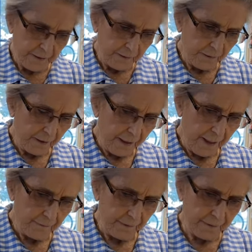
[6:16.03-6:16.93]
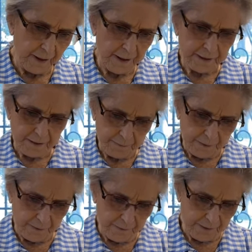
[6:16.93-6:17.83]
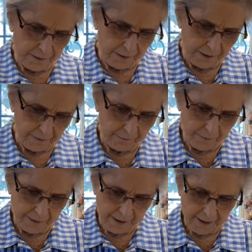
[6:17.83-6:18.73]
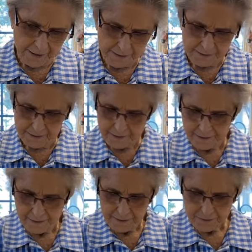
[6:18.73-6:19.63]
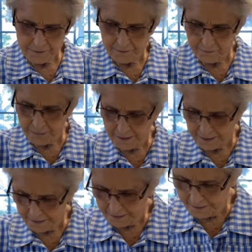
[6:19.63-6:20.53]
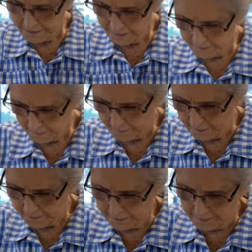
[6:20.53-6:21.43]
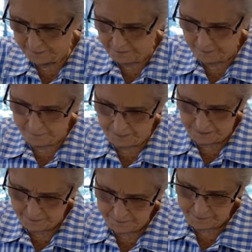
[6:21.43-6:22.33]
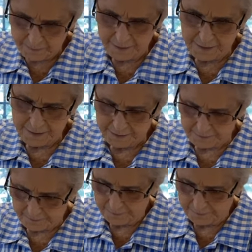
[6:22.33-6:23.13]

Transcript: You can have your cakes up here, and then you have your pies and stuff around it. It doesn't take up all that bottom space. So.